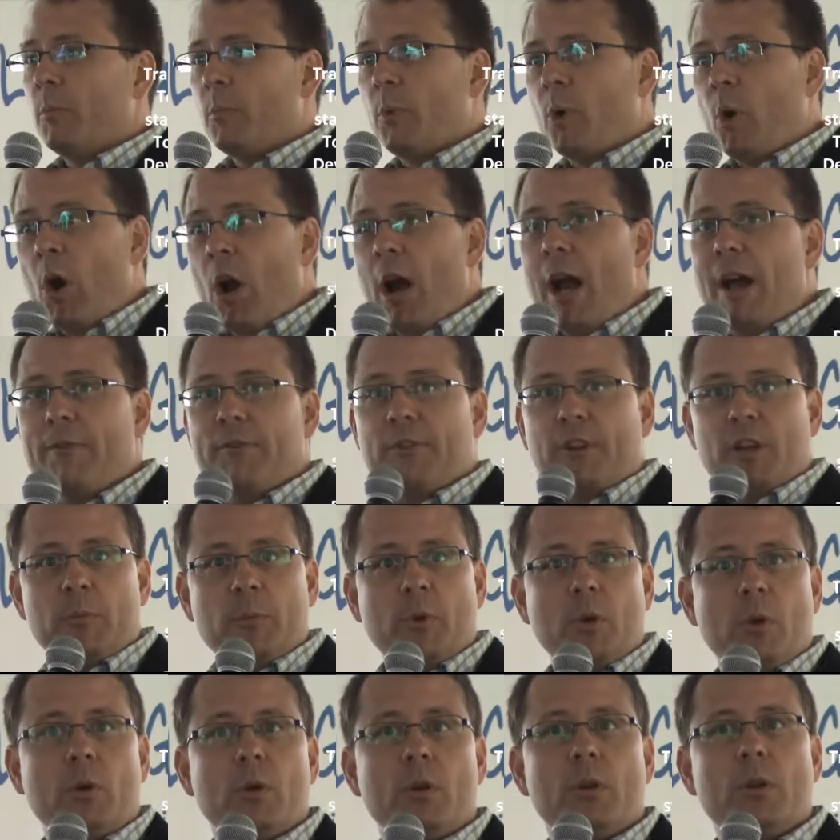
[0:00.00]

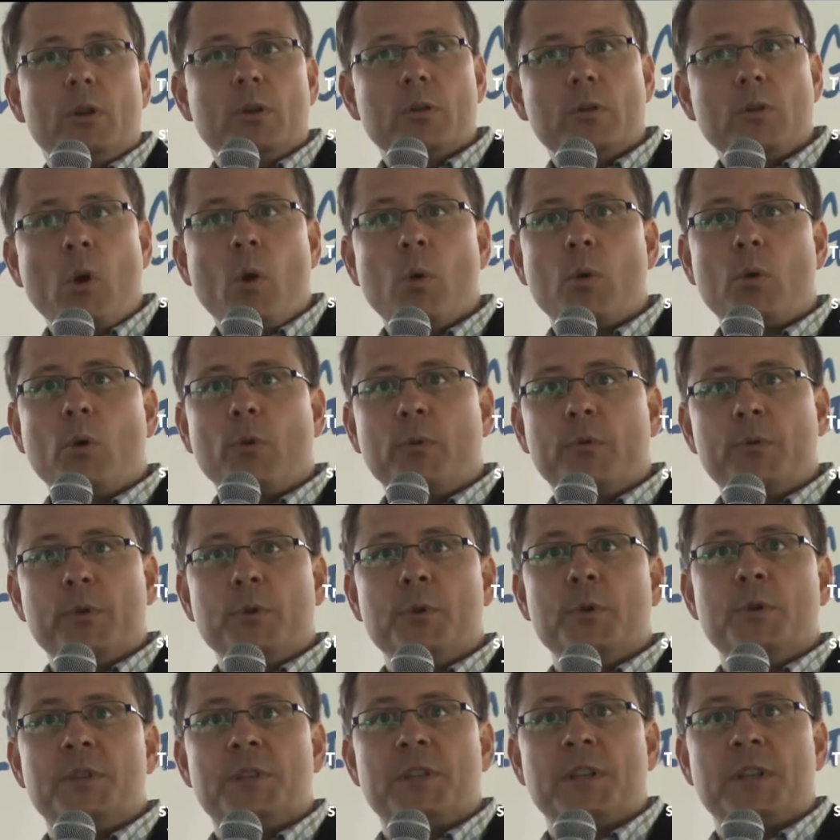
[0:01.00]
profitable local food